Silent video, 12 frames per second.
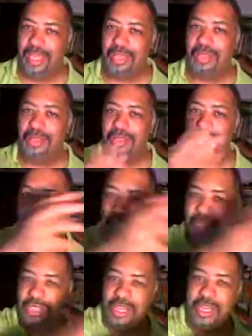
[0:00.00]
You know,
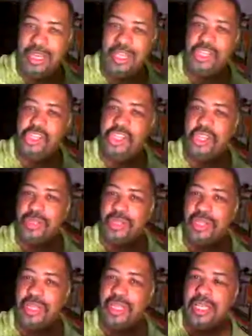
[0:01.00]
these are his
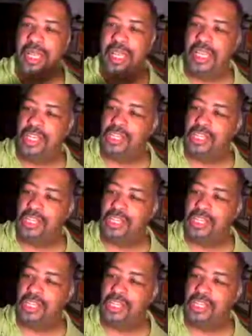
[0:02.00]
children.